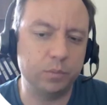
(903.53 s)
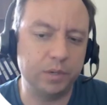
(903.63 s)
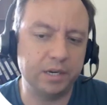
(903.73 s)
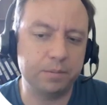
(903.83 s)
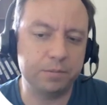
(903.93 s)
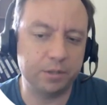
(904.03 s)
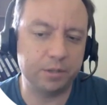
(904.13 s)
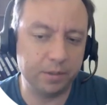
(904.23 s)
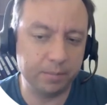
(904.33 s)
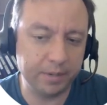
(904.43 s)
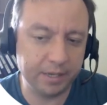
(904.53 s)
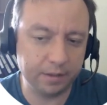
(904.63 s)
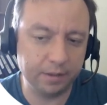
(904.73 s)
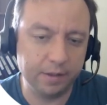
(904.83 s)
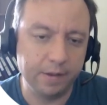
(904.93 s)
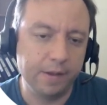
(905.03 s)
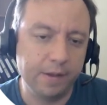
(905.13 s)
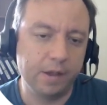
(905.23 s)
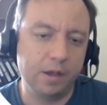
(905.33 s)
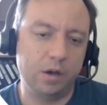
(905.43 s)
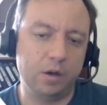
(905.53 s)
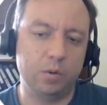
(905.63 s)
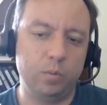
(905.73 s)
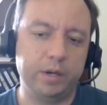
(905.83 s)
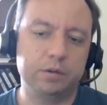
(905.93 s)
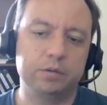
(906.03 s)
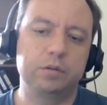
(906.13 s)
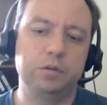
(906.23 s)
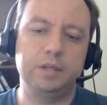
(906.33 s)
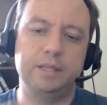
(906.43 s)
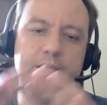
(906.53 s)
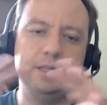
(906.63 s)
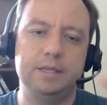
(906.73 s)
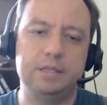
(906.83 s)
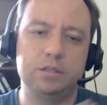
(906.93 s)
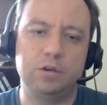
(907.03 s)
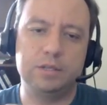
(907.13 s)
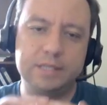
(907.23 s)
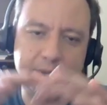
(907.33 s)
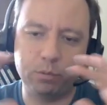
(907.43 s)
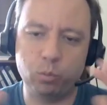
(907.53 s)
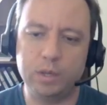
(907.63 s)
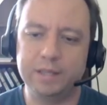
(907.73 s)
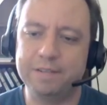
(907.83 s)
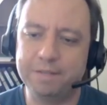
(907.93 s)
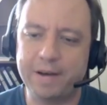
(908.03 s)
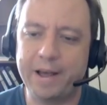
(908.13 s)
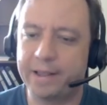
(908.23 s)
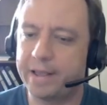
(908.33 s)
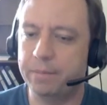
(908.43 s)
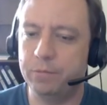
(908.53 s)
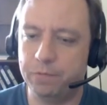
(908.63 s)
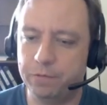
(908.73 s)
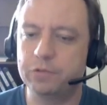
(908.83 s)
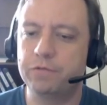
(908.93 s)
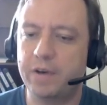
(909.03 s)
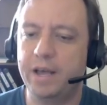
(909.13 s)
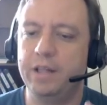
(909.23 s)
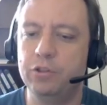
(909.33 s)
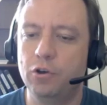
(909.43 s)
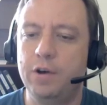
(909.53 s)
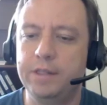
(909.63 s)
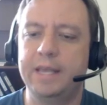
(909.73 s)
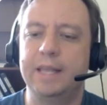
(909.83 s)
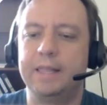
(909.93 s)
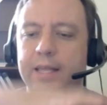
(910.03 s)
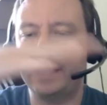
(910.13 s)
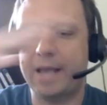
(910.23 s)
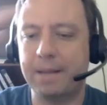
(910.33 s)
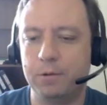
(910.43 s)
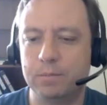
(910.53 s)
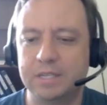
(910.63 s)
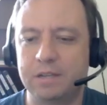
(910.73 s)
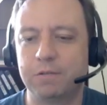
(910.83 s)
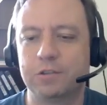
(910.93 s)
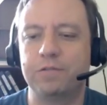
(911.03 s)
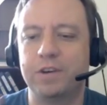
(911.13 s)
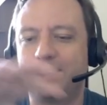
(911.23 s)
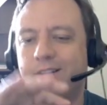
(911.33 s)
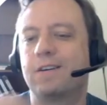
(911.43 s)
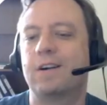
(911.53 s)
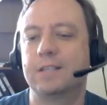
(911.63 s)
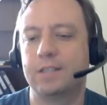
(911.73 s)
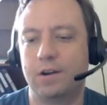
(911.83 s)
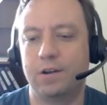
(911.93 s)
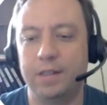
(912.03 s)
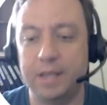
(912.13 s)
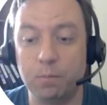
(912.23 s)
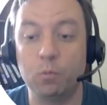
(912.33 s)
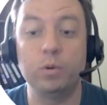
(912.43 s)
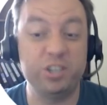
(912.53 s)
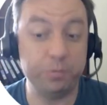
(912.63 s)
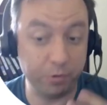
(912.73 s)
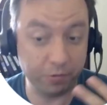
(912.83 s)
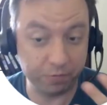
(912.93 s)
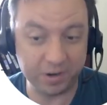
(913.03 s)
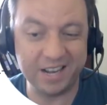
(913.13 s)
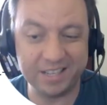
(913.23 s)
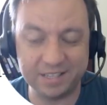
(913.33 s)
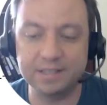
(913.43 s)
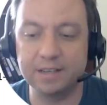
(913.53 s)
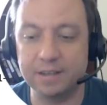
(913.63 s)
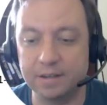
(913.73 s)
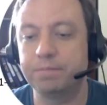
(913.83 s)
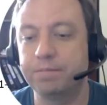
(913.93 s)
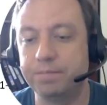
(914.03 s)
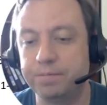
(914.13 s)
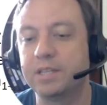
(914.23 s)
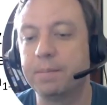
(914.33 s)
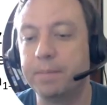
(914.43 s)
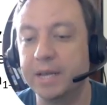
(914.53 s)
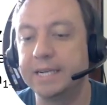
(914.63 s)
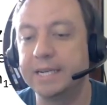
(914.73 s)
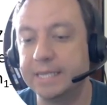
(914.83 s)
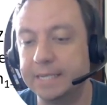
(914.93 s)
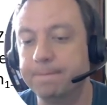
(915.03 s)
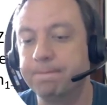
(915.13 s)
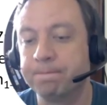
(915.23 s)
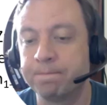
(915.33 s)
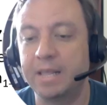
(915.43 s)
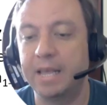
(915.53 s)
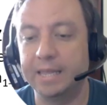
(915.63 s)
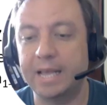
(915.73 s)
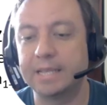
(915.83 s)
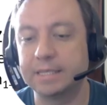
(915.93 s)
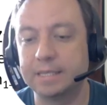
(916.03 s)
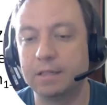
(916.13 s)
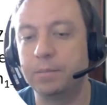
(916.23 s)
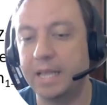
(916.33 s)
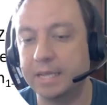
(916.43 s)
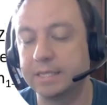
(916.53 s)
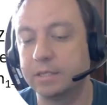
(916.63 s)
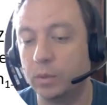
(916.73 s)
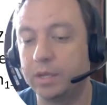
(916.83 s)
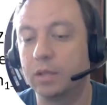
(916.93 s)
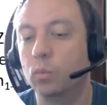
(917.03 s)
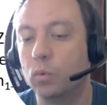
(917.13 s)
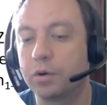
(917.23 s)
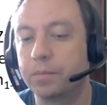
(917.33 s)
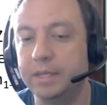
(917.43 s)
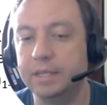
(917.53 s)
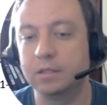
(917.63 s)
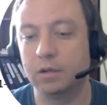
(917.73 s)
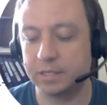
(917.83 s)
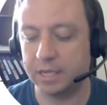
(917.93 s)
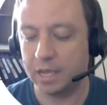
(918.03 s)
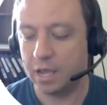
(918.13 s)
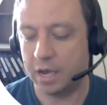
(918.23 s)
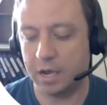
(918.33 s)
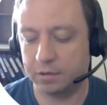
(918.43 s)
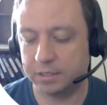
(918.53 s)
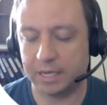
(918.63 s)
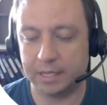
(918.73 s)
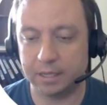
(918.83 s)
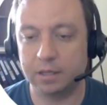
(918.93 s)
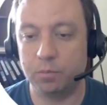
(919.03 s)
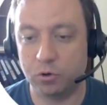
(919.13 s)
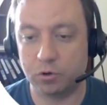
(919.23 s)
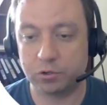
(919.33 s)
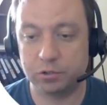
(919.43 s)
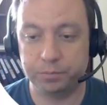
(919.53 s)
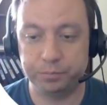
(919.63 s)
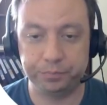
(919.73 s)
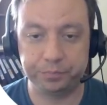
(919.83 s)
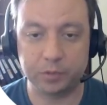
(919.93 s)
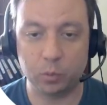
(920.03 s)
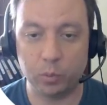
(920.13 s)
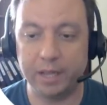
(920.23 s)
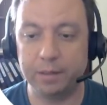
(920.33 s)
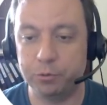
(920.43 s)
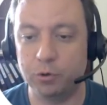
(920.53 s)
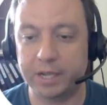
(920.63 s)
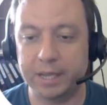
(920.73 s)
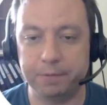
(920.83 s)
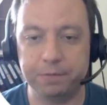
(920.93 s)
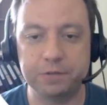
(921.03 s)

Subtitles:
28% by metal, we conclude that these dots have a well-defined cadmium phosphide dot and then cadmium zinc phosphide crust around them, which provides the stability and enhances the luminescence. We can work with these dots outside the glove box, while pure cadmium